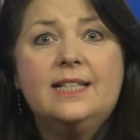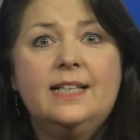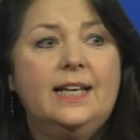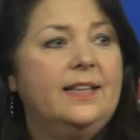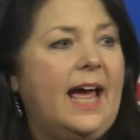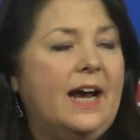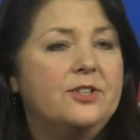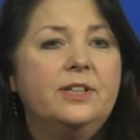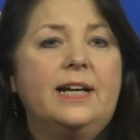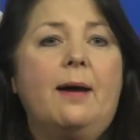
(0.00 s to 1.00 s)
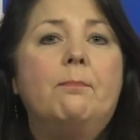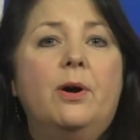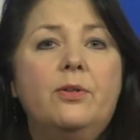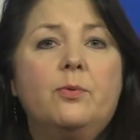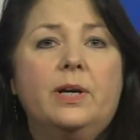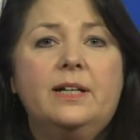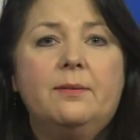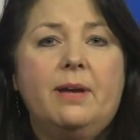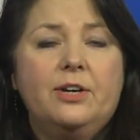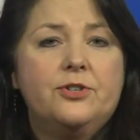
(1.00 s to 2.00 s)
thing that Ashley and I both wanted to
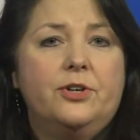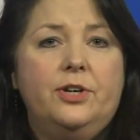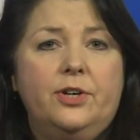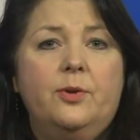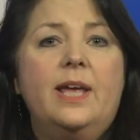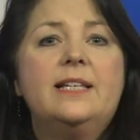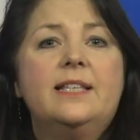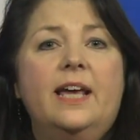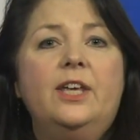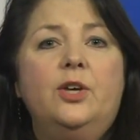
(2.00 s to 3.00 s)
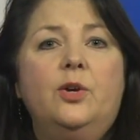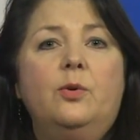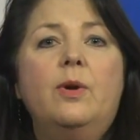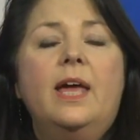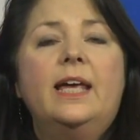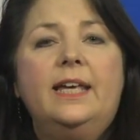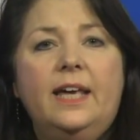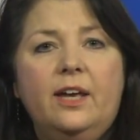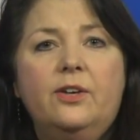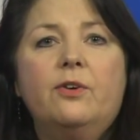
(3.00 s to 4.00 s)
make sure you do is that you
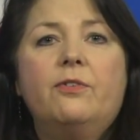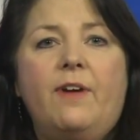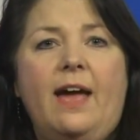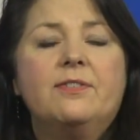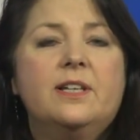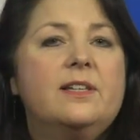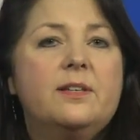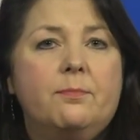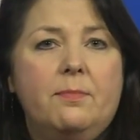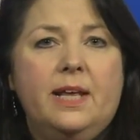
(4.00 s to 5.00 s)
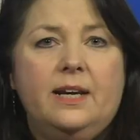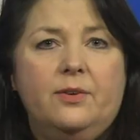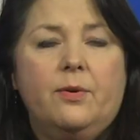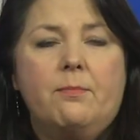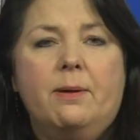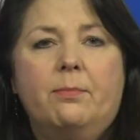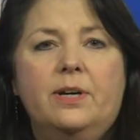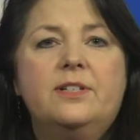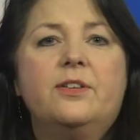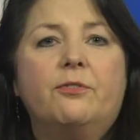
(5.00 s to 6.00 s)
get your FAFSA submitted. Remember,
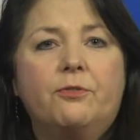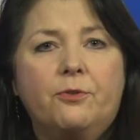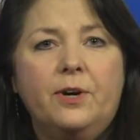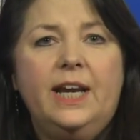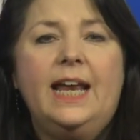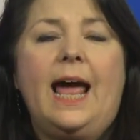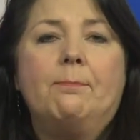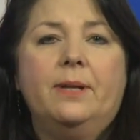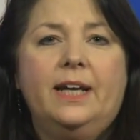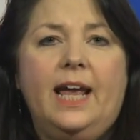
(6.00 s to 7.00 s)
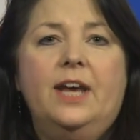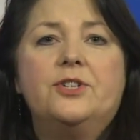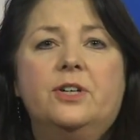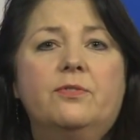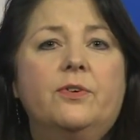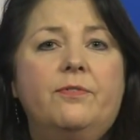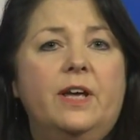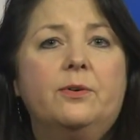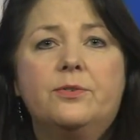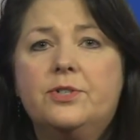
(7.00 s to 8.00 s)
it's the free application for
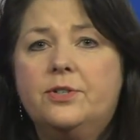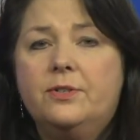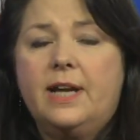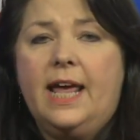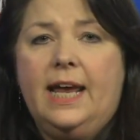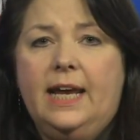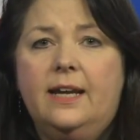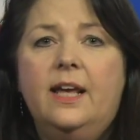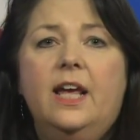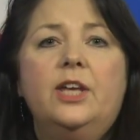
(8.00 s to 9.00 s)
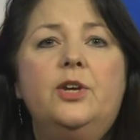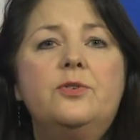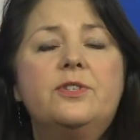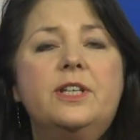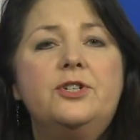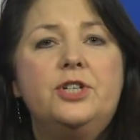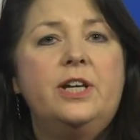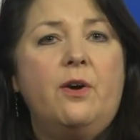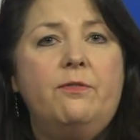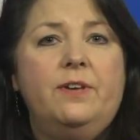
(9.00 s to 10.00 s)
federal student aid. Use the
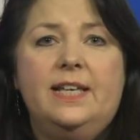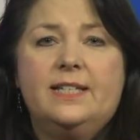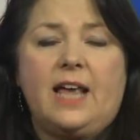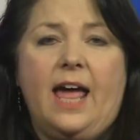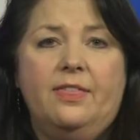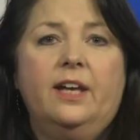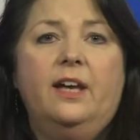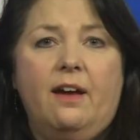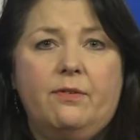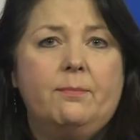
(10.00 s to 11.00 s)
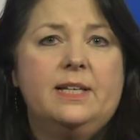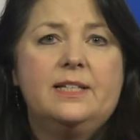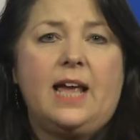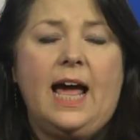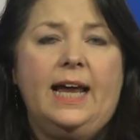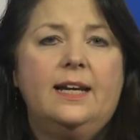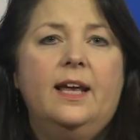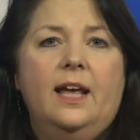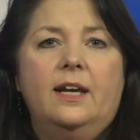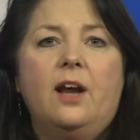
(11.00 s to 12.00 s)
GOV site, the government site,
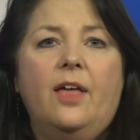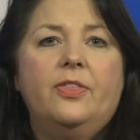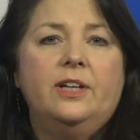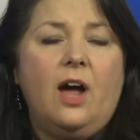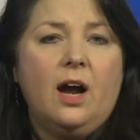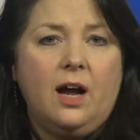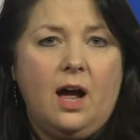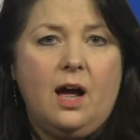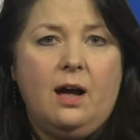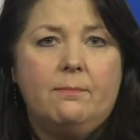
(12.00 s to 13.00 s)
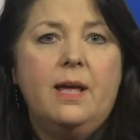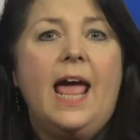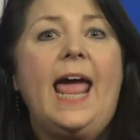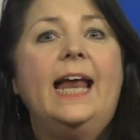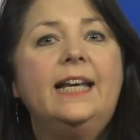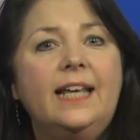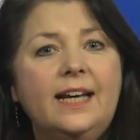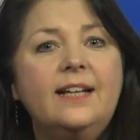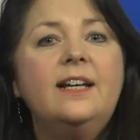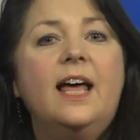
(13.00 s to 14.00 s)
not the .com, and get
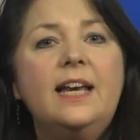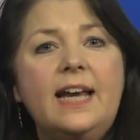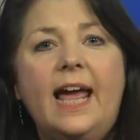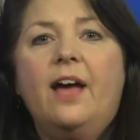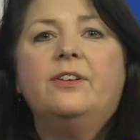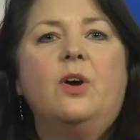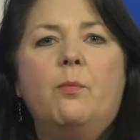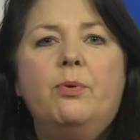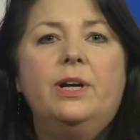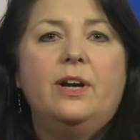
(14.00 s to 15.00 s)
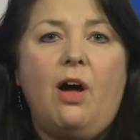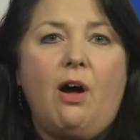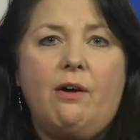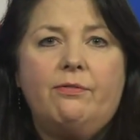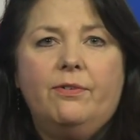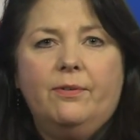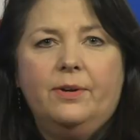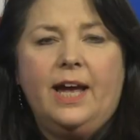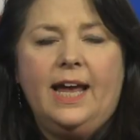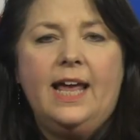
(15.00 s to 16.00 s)
it done now. Don't put it off,
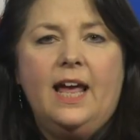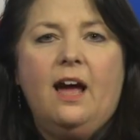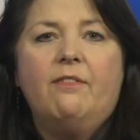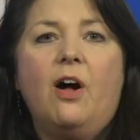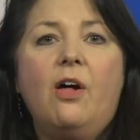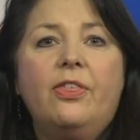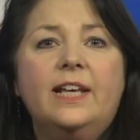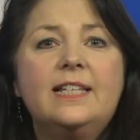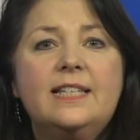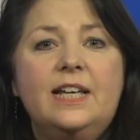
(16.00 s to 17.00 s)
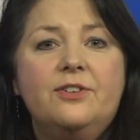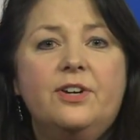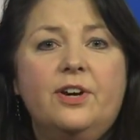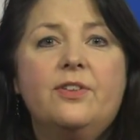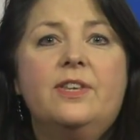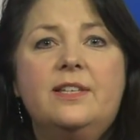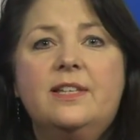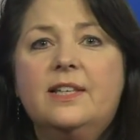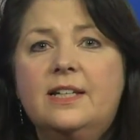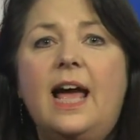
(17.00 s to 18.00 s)
okay? Of all things senior year, this is
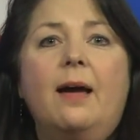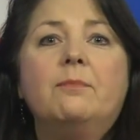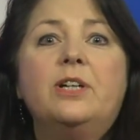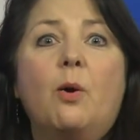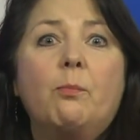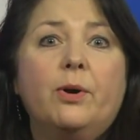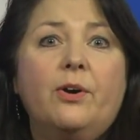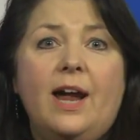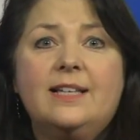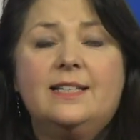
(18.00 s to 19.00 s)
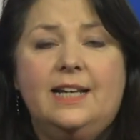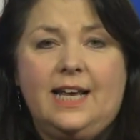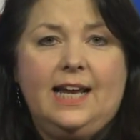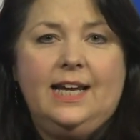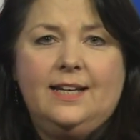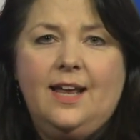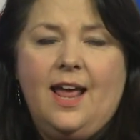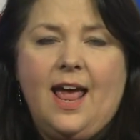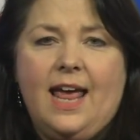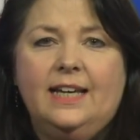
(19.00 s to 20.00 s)
the time. Don't procrastinate
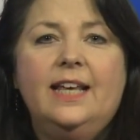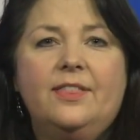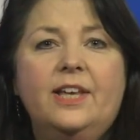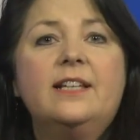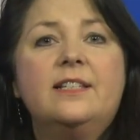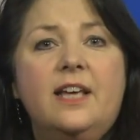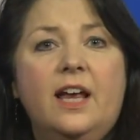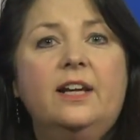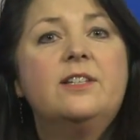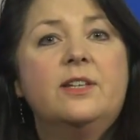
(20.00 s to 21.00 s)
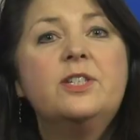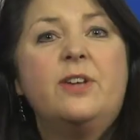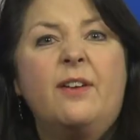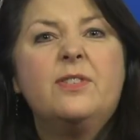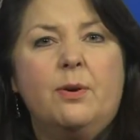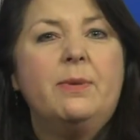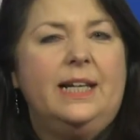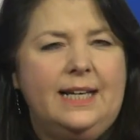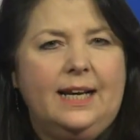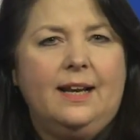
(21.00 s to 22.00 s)
and get things done since you have so many
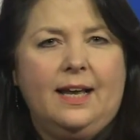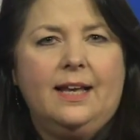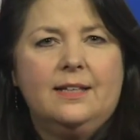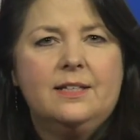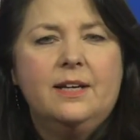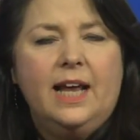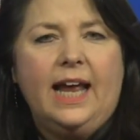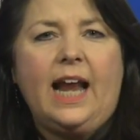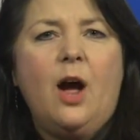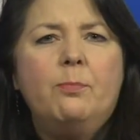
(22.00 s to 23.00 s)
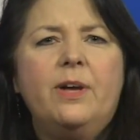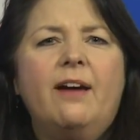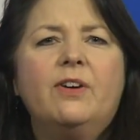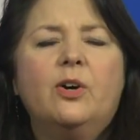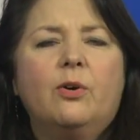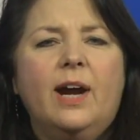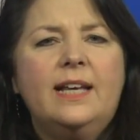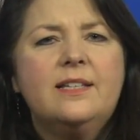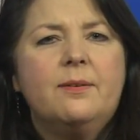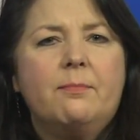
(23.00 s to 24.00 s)
deadlines. And I hope you have a great
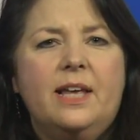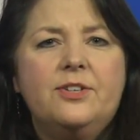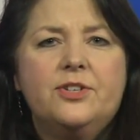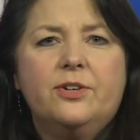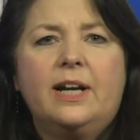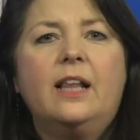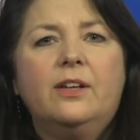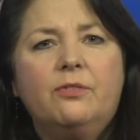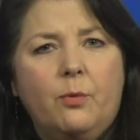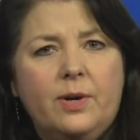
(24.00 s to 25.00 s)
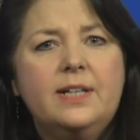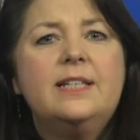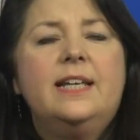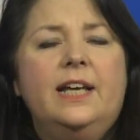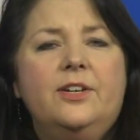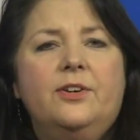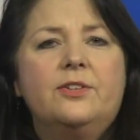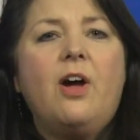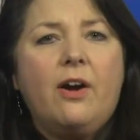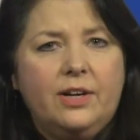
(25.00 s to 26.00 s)
semester, and I look forward to seeing you and
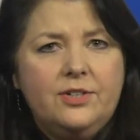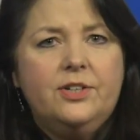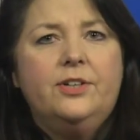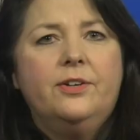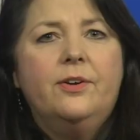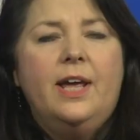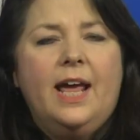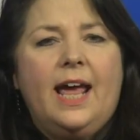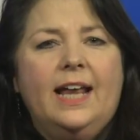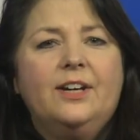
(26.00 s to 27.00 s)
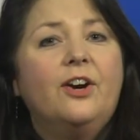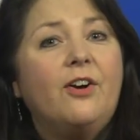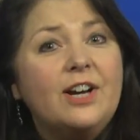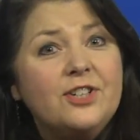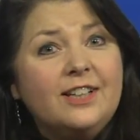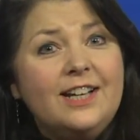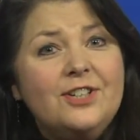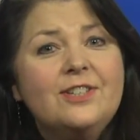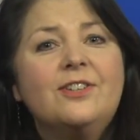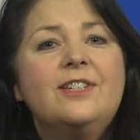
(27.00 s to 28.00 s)
talking to you. And
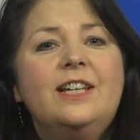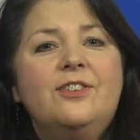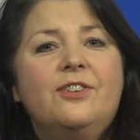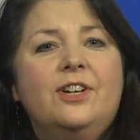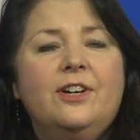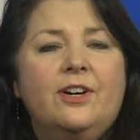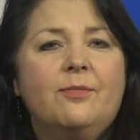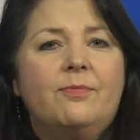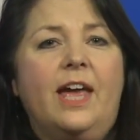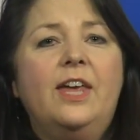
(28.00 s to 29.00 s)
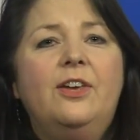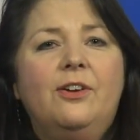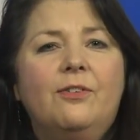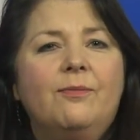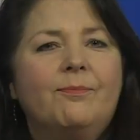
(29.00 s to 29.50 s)
congratulations on senior year. Thank you.